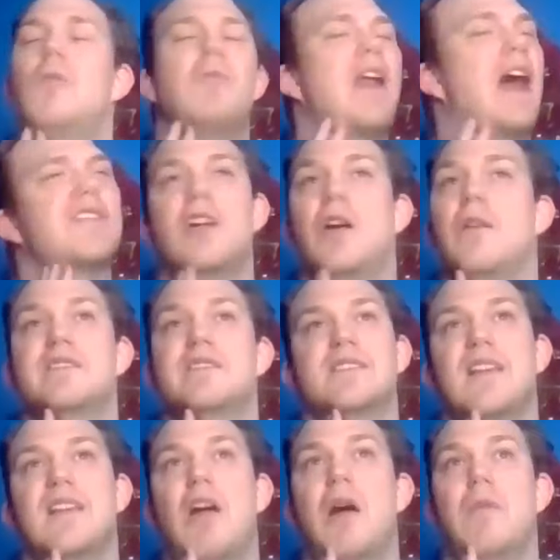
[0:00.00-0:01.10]
would actually go, just
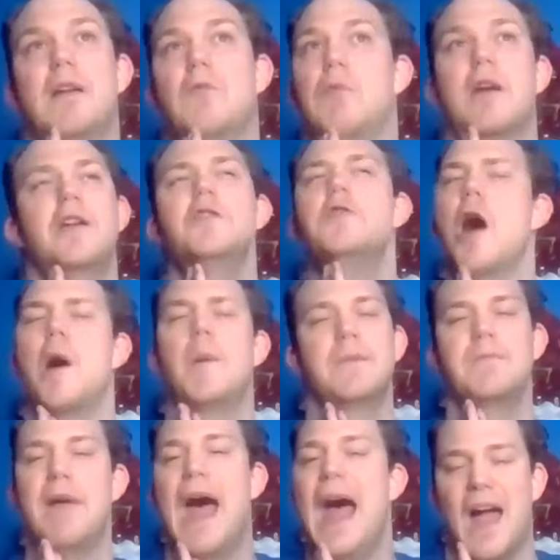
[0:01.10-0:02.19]
like, Rob, like, when are you
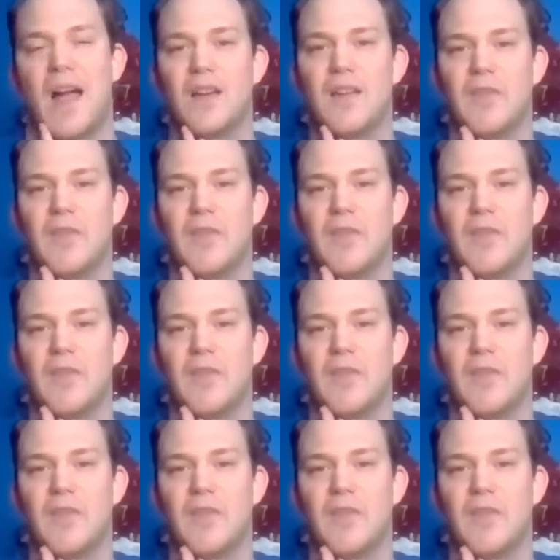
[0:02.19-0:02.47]
coming back?